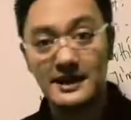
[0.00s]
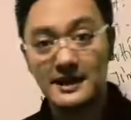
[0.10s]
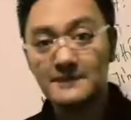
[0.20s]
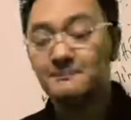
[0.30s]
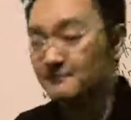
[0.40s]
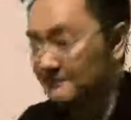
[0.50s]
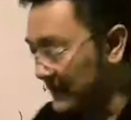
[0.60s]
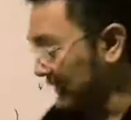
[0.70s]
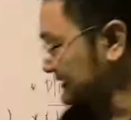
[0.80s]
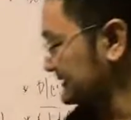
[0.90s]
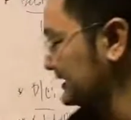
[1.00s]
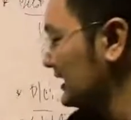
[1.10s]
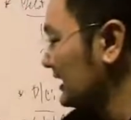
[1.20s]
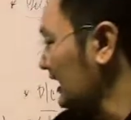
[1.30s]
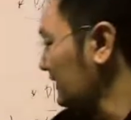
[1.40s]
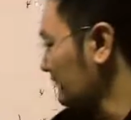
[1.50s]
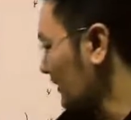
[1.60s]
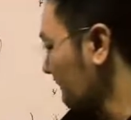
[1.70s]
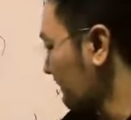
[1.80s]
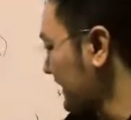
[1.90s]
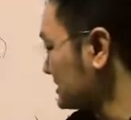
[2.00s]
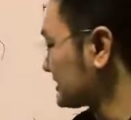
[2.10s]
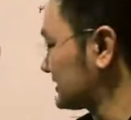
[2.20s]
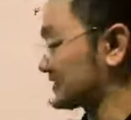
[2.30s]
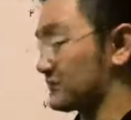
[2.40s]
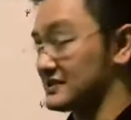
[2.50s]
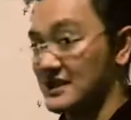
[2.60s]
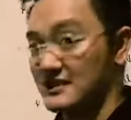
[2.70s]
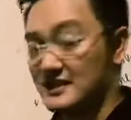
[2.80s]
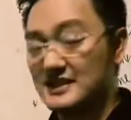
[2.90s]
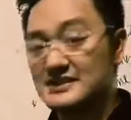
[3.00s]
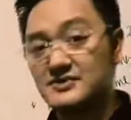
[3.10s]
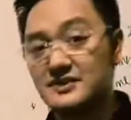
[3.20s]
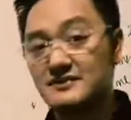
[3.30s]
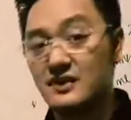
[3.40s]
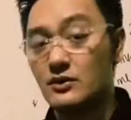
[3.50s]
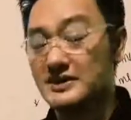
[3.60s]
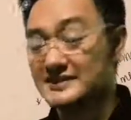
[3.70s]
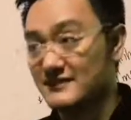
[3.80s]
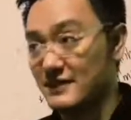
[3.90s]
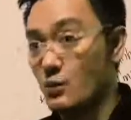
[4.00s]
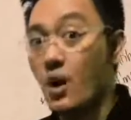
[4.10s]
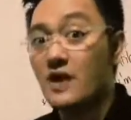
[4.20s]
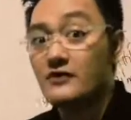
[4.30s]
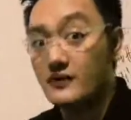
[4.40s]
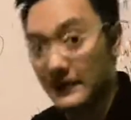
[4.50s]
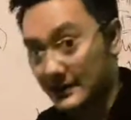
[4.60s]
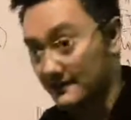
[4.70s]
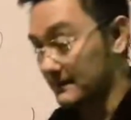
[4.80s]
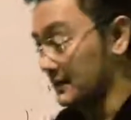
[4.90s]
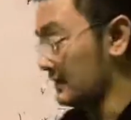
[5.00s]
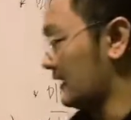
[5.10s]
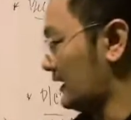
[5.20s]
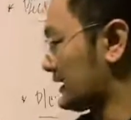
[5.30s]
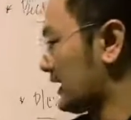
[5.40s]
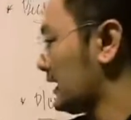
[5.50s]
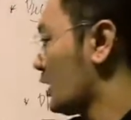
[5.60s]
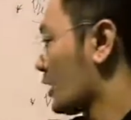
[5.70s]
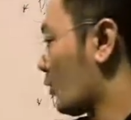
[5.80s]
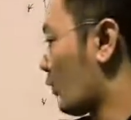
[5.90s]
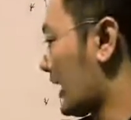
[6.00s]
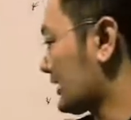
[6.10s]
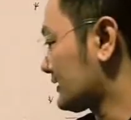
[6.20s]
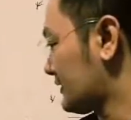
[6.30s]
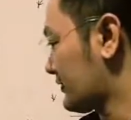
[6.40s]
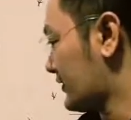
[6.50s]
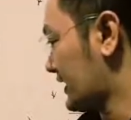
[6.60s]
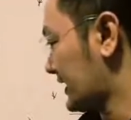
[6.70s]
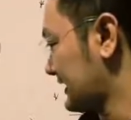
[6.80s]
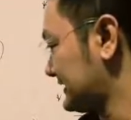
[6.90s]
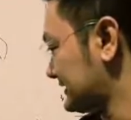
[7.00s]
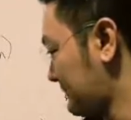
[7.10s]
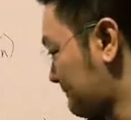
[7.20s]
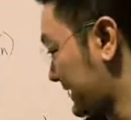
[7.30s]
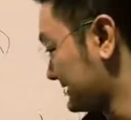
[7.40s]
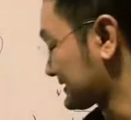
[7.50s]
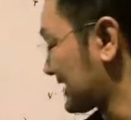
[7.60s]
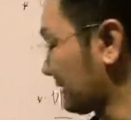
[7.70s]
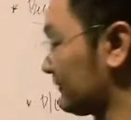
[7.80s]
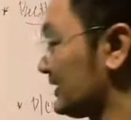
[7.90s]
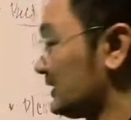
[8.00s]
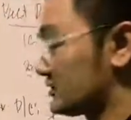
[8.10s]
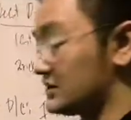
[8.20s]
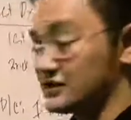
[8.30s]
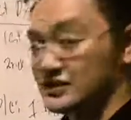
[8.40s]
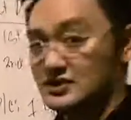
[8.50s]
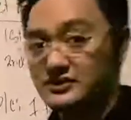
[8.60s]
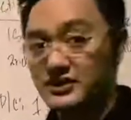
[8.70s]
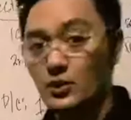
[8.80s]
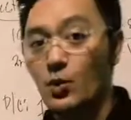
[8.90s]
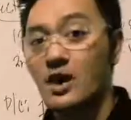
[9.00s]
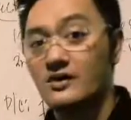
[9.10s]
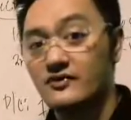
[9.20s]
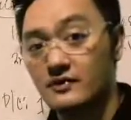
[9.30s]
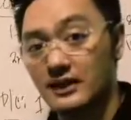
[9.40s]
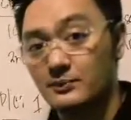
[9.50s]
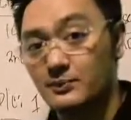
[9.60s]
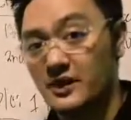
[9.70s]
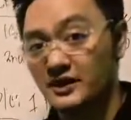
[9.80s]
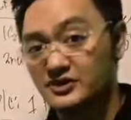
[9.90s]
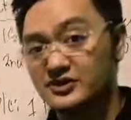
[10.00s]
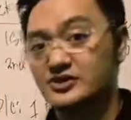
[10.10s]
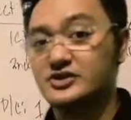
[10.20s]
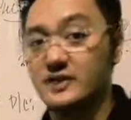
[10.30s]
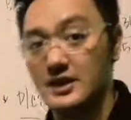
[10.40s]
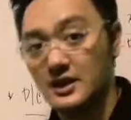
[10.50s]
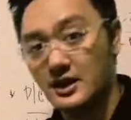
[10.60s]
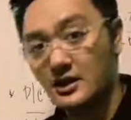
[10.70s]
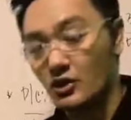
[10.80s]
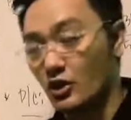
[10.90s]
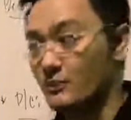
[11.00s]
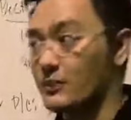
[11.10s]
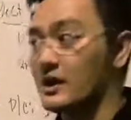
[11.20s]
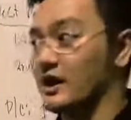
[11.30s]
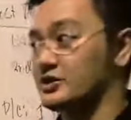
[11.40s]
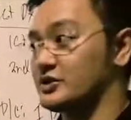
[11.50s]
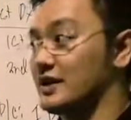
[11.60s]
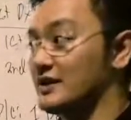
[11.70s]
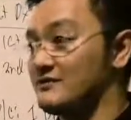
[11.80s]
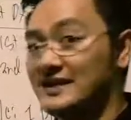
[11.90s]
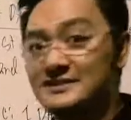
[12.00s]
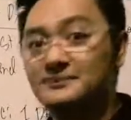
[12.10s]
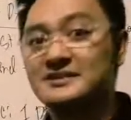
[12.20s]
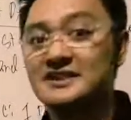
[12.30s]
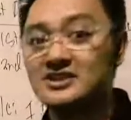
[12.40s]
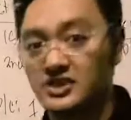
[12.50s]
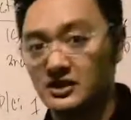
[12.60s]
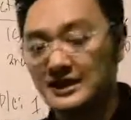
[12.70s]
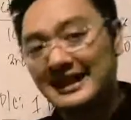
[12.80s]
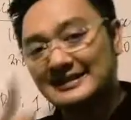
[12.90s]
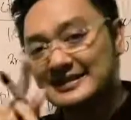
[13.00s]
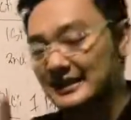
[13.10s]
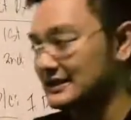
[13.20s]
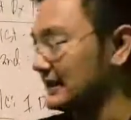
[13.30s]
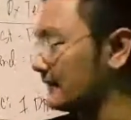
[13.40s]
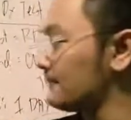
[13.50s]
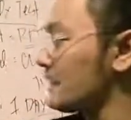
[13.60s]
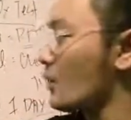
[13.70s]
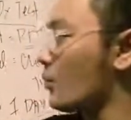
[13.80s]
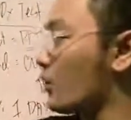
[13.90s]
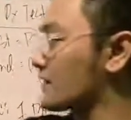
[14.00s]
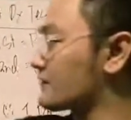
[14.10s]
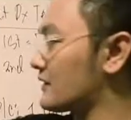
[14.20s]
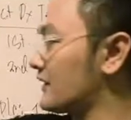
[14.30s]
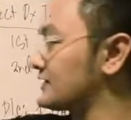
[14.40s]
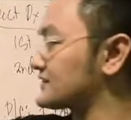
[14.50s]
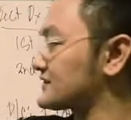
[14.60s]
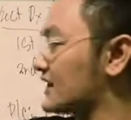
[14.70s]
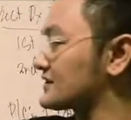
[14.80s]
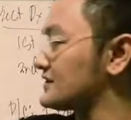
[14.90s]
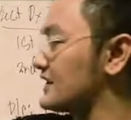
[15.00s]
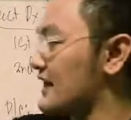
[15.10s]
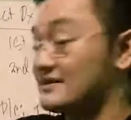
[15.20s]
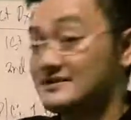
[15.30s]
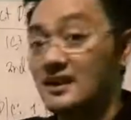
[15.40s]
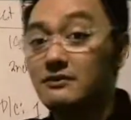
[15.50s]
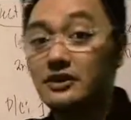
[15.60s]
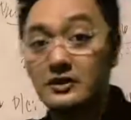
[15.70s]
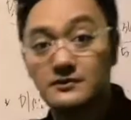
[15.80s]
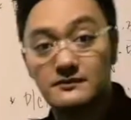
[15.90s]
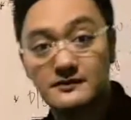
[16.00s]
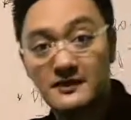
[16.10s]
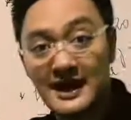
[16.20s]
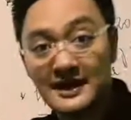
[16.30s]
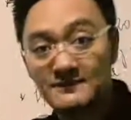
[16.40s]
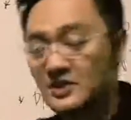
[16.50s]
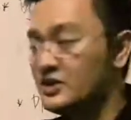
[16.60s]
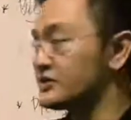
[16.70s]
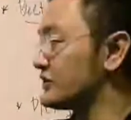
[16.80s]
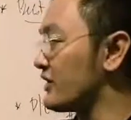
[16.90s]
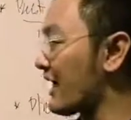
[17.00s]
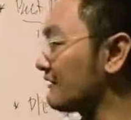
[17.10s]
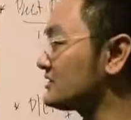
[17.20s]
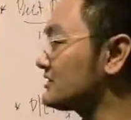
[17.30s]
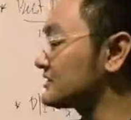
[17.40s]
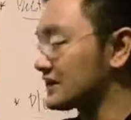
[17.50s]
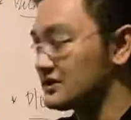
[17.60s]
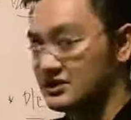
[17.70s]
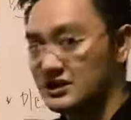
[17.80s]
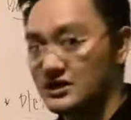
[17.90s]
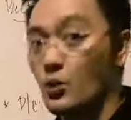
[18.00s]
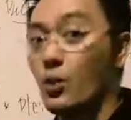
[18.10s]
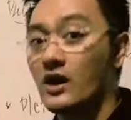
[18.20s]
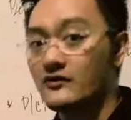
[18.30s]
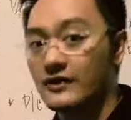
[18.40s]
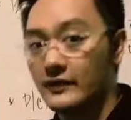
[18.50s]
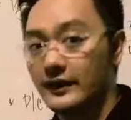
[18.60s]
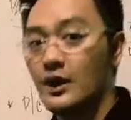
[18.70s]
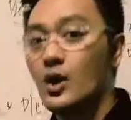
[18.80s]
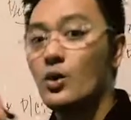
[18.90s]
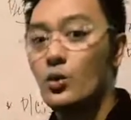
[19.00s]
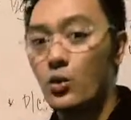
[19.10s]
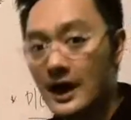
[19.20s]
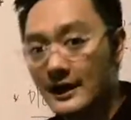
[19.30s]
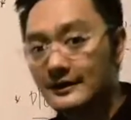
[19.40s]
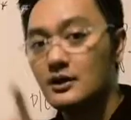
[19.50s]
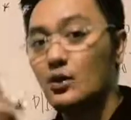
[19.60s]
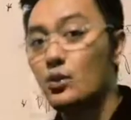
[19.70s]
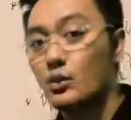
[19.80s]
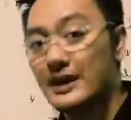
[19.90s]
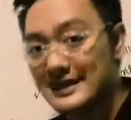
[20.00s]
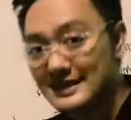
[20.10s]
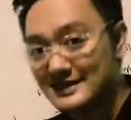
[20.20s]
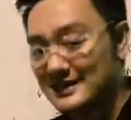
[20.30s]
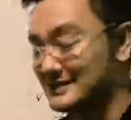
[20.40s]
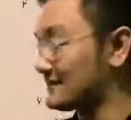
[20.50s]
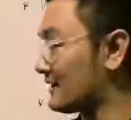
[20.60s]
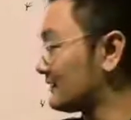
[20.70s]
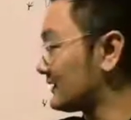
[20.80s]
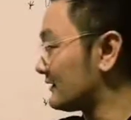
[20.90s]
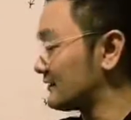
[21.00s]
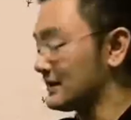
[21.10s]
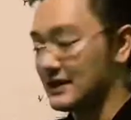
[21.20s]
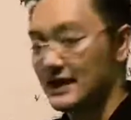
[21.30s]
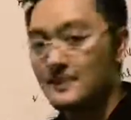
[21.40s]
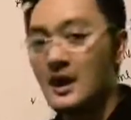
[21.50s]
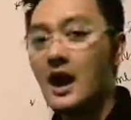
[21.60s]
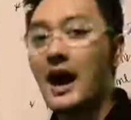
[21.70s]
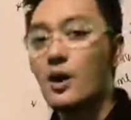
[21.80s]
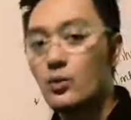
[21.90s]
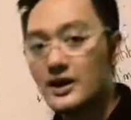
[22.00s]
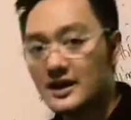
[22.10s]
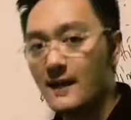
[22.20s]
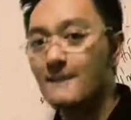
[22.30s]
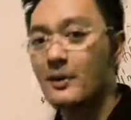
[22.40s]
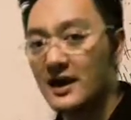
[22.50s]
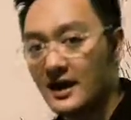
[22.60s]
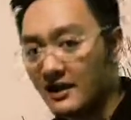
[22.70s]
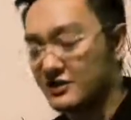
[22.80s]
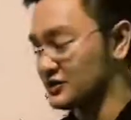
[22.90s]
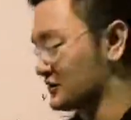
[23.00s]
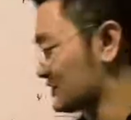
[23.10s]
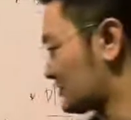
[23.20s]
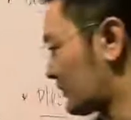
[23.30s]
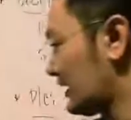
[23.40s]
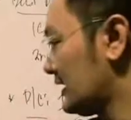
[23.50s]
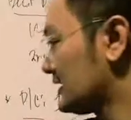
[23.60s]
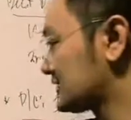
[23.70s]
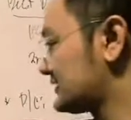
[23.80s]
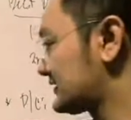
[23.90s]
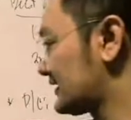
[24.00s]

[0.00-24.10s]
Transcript: Okay? Next, if your patient is receiving warfarin, okay, when do you think is the best time to discontinue warfarin prior to surgery or prior to an invasive procedure? Technique. Warfarin starts on letter W, right? So you have to discontinue warfarin 1 week. That's W, okay? A week prior to surgery.